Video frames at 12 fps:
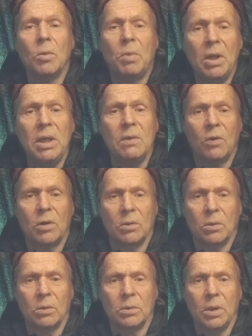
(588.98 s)

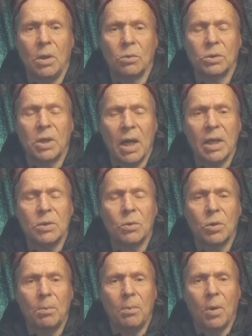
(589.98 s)
believer on God
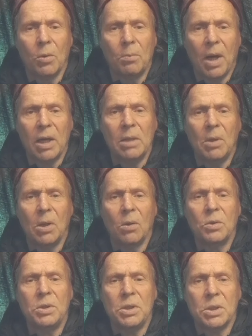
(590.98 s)
or Bible
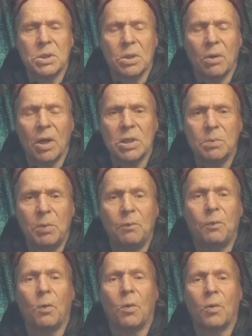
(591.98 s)
or Jesus Christ
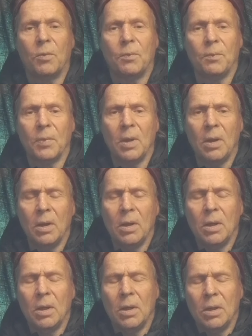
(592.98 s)
before,
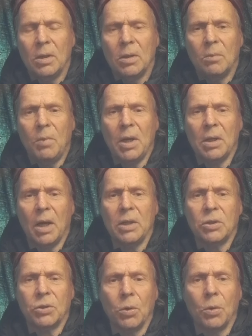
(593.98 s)
but
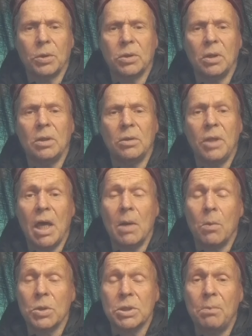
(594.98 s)
I thought
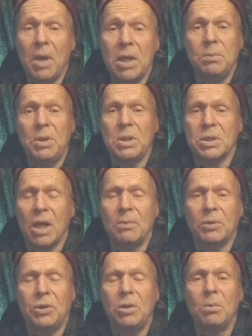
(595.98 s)
there was maybe
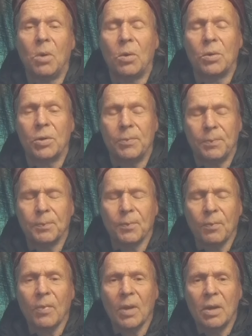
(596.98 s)
something more
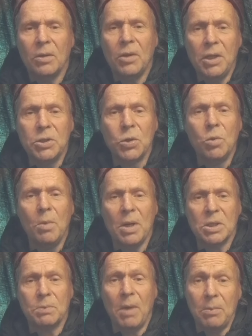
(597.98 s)
than
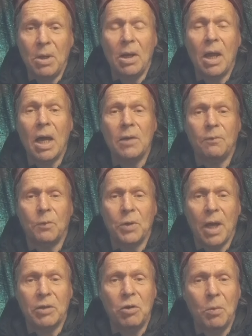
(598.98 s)
humans, maybe life
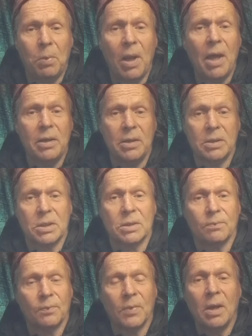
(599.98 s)
on other
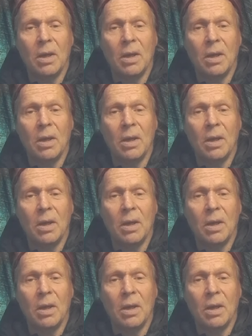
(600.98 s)
planets.